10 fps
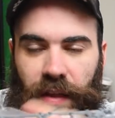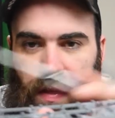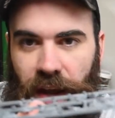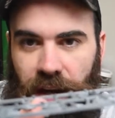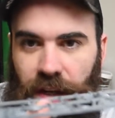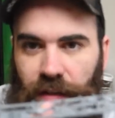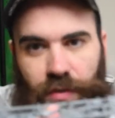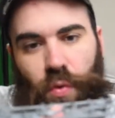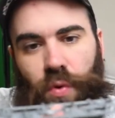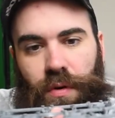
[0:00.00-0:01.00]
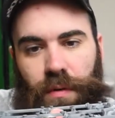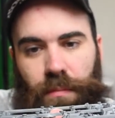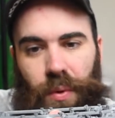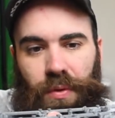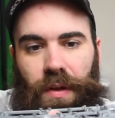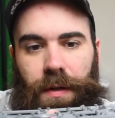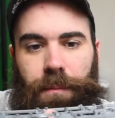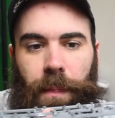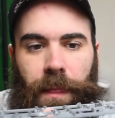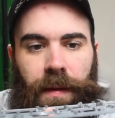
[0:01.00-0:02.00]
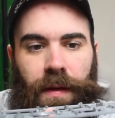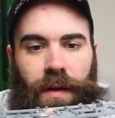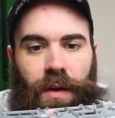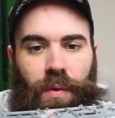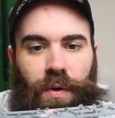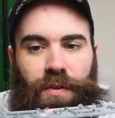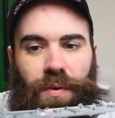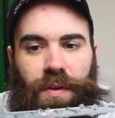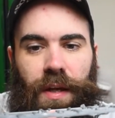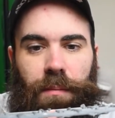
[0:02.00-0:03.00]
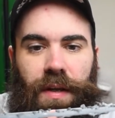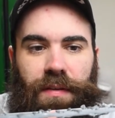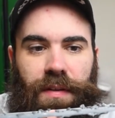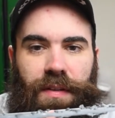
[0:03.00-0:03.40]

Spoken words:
and that is your mold line, which you would then basically